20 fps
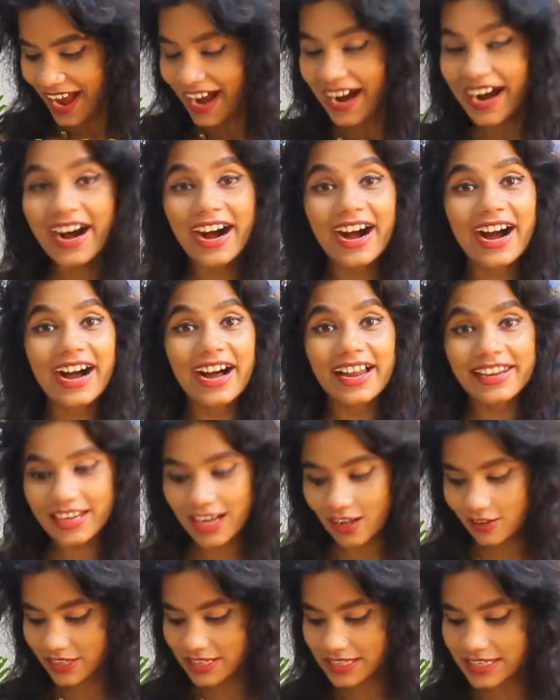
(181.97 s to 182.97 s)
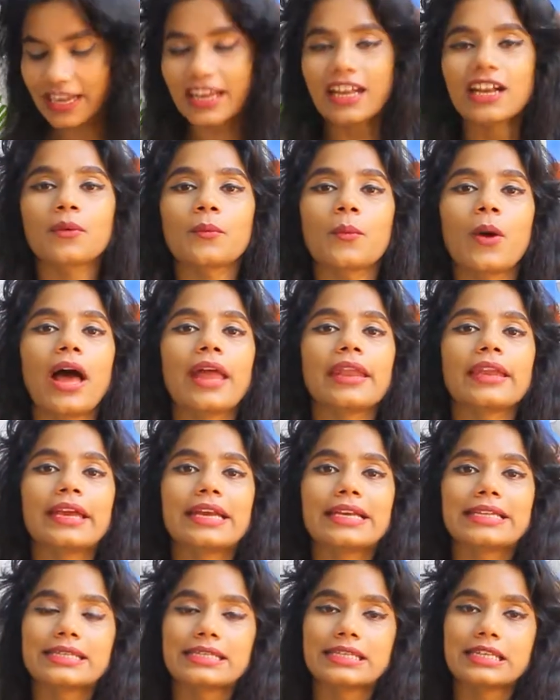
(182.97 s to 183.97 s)
Now the second one
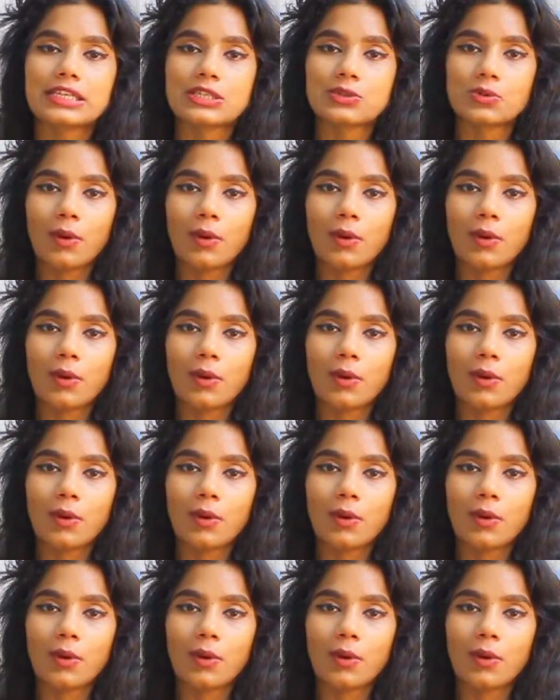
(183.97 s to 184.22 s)
is this